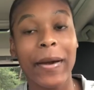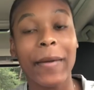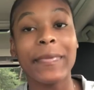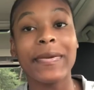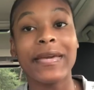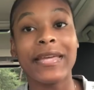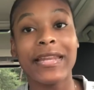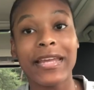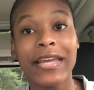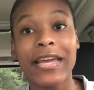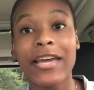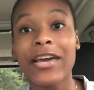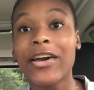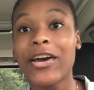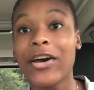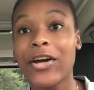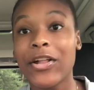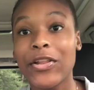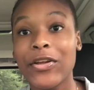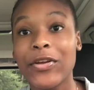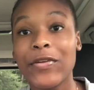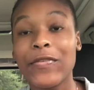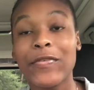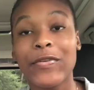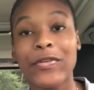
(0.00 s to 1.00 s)
I'm getting it
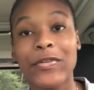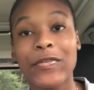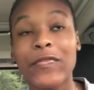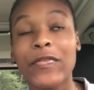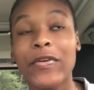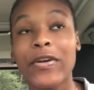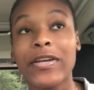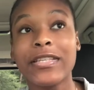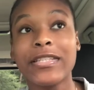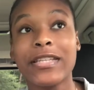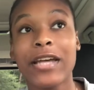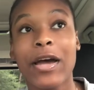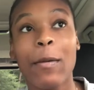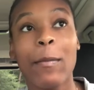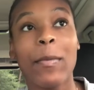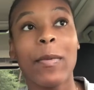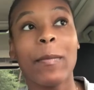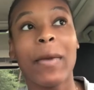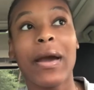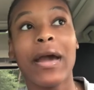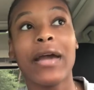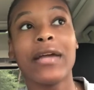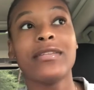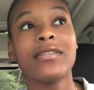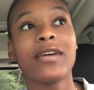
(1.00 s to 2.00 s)
colored for the first time
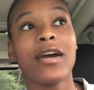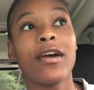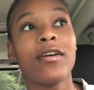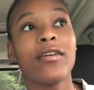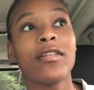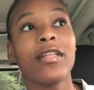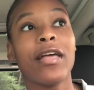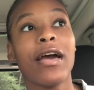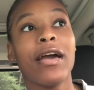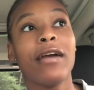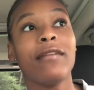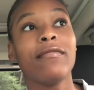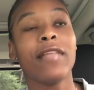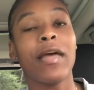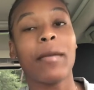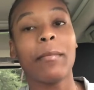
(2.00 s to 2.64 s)
in my entire life,